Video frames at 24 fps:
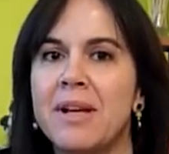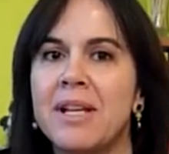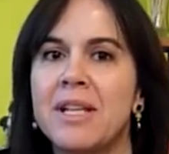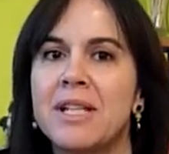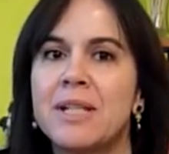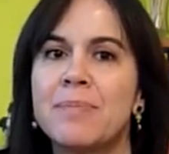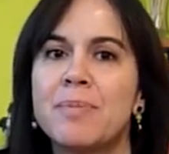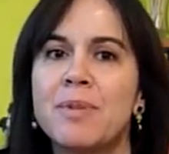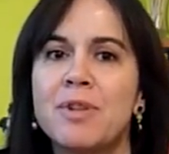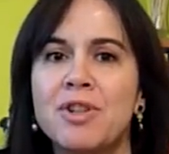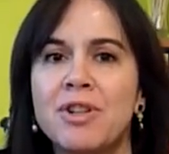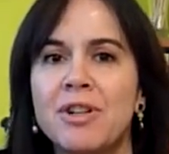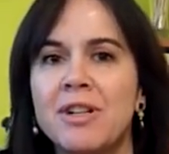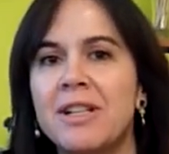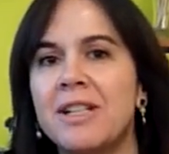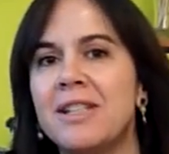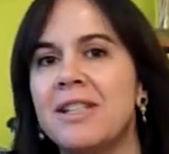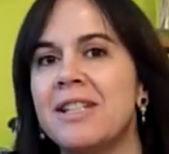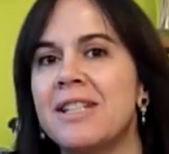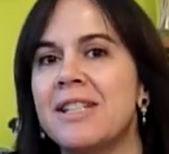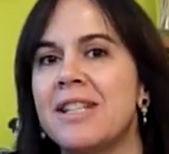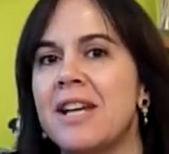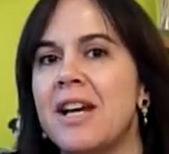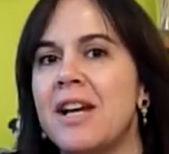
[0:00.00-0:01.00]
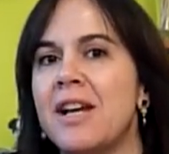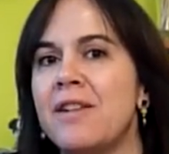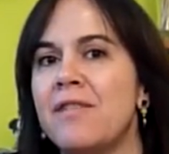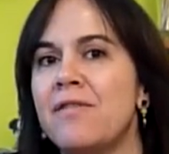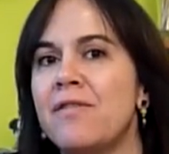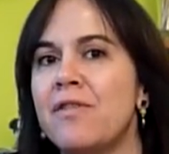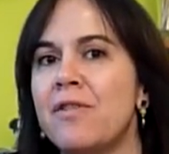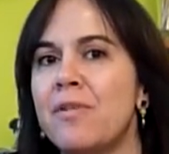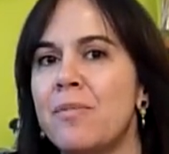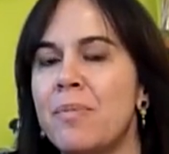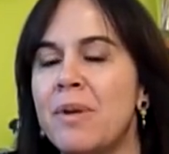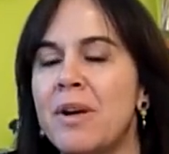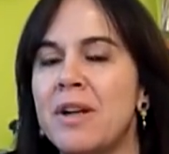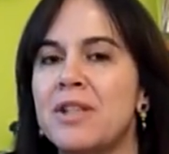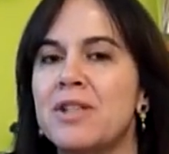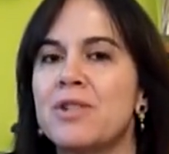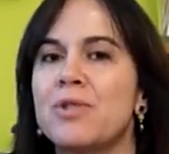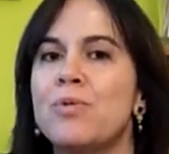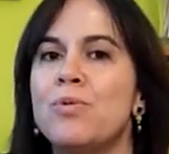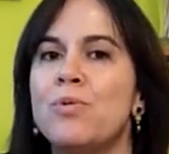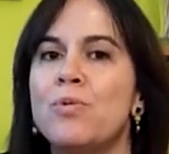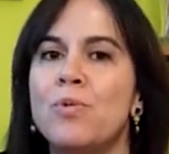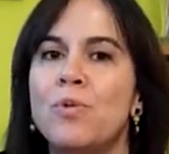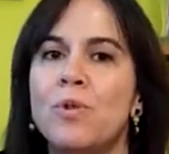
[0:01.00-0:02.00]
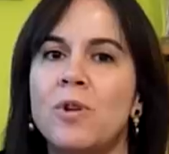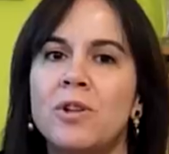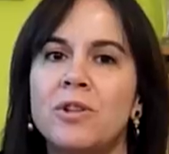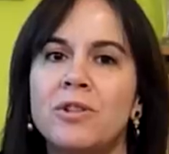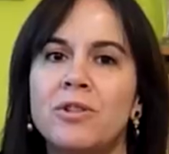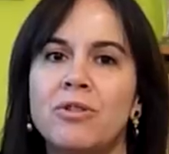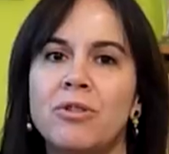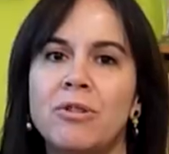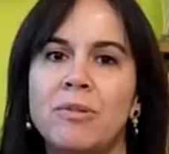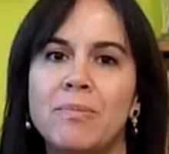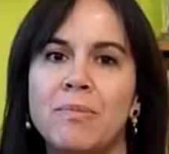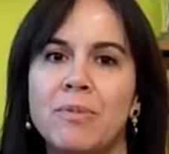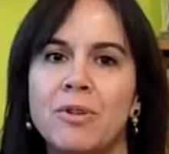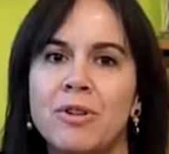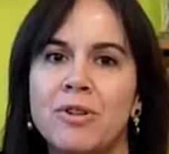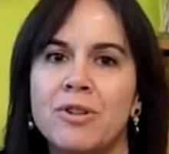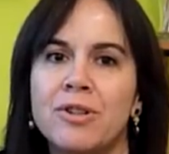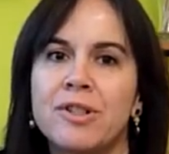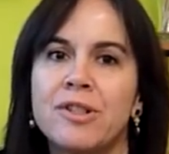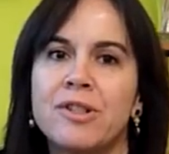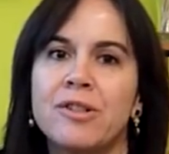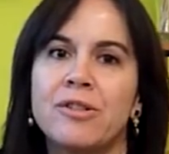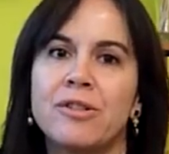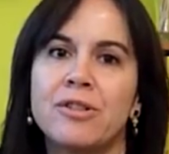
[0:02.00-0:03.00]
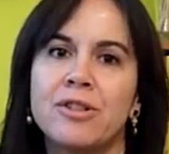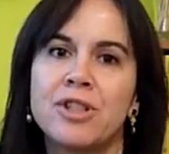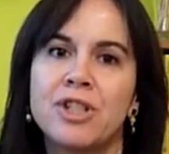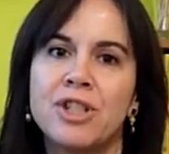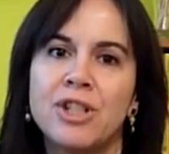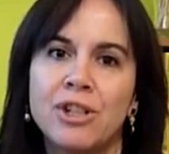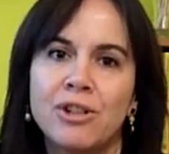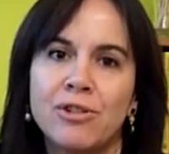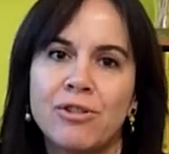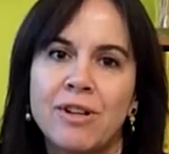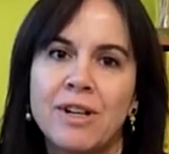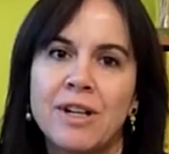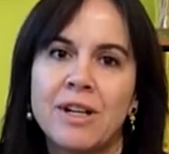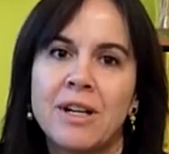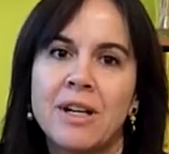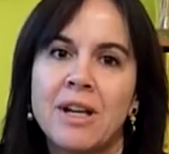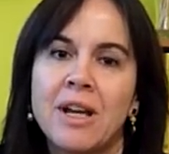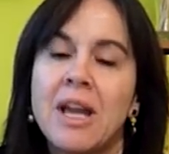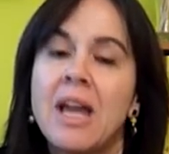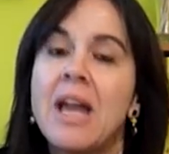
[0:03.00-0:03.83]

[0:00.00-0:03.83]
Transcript: especially designed for parents who want to immerse their children